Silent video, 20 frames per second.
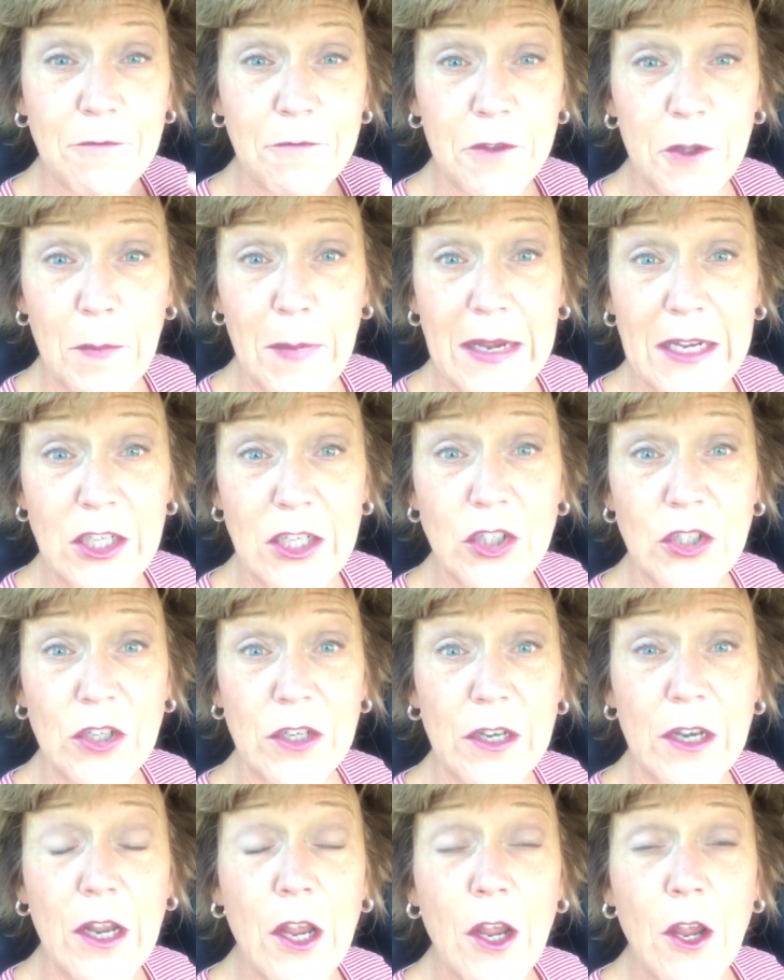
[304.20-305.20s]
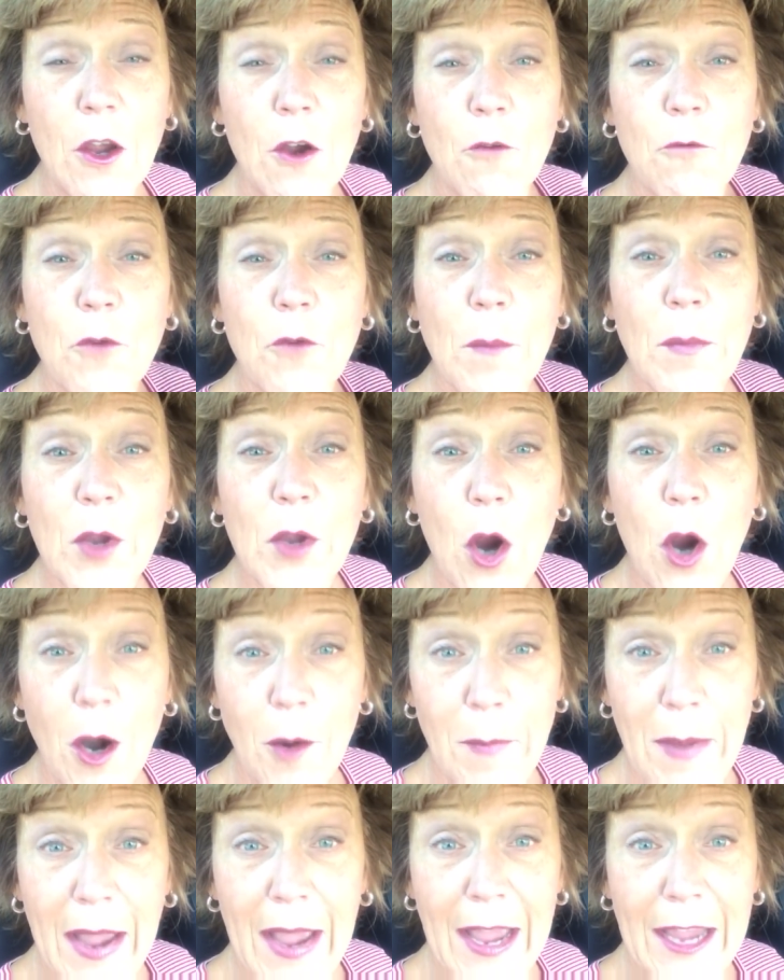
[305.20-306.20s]
the inflammation from the
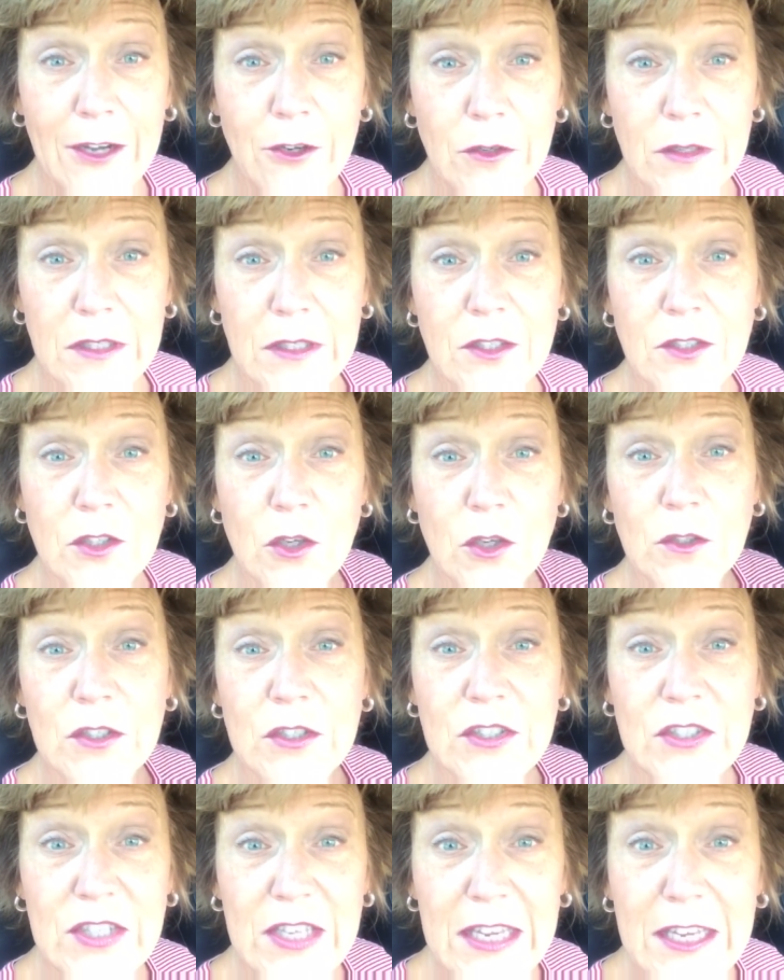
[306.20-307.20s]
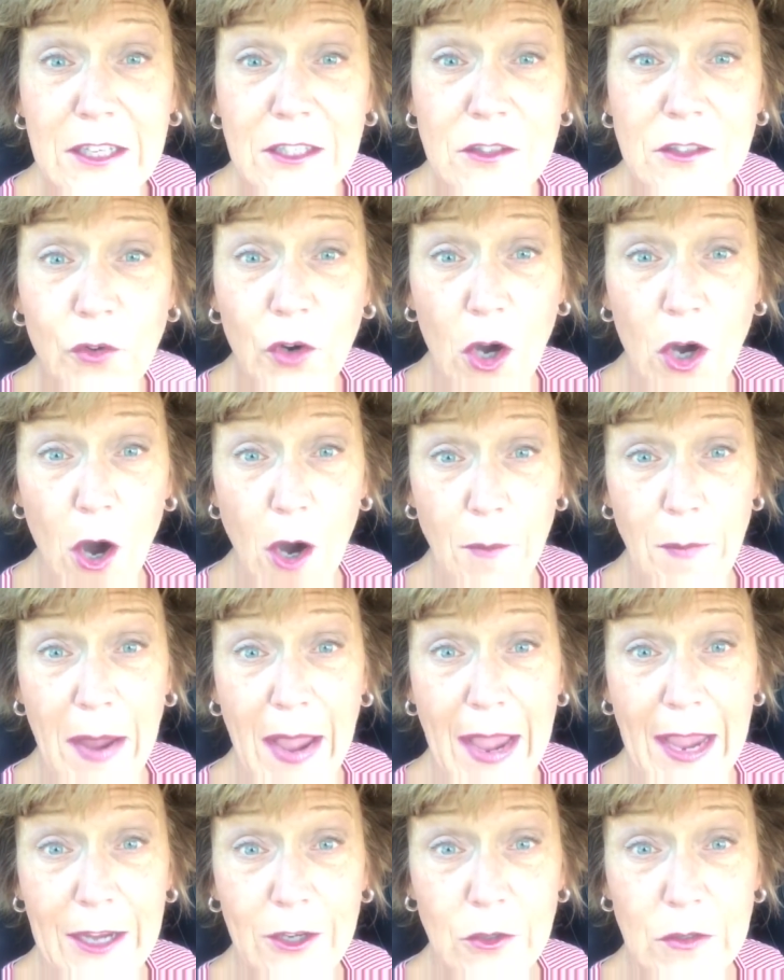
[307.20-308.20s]
carbohydrates. So C is for
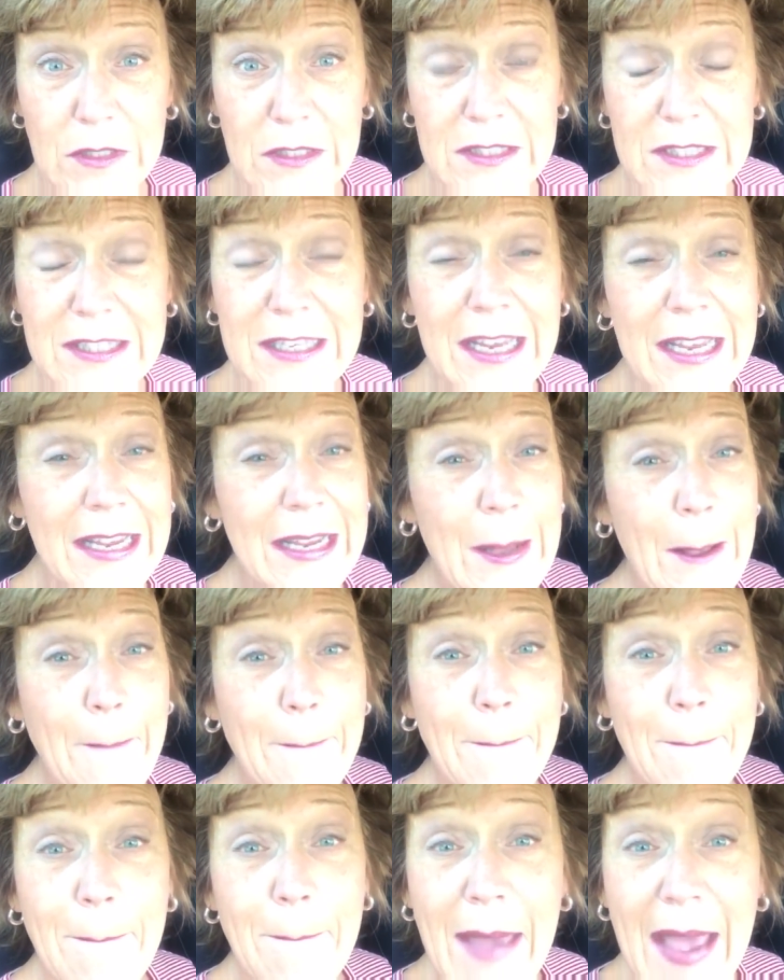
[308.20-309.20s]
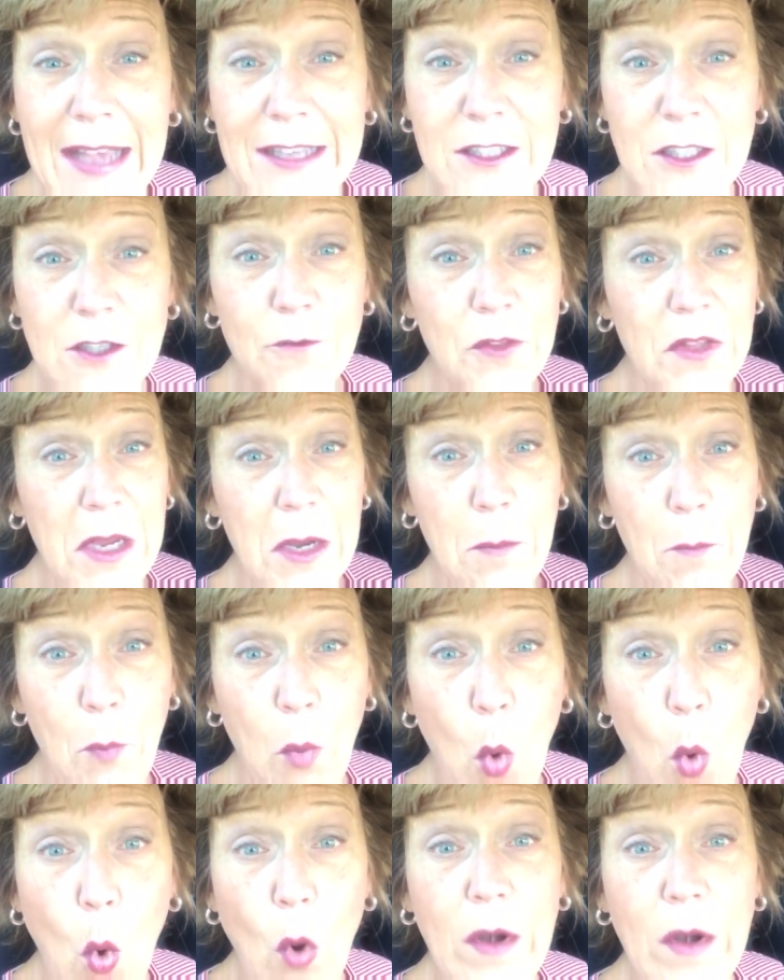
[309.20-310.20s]
carbohydrates. Massively
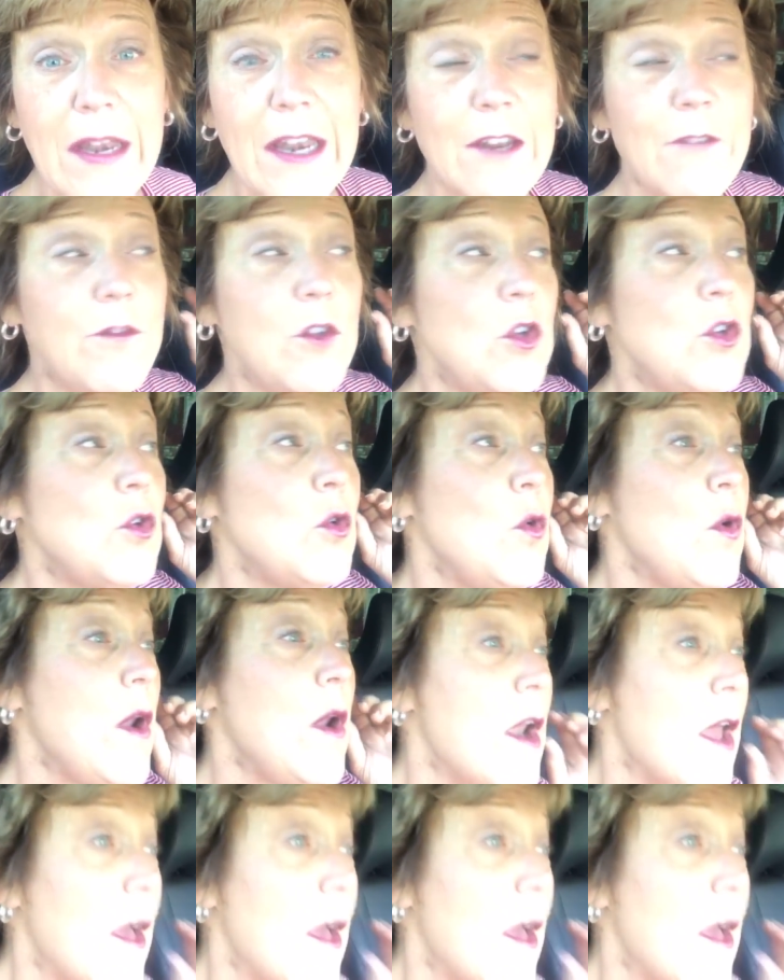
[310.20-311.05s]
important, and if you do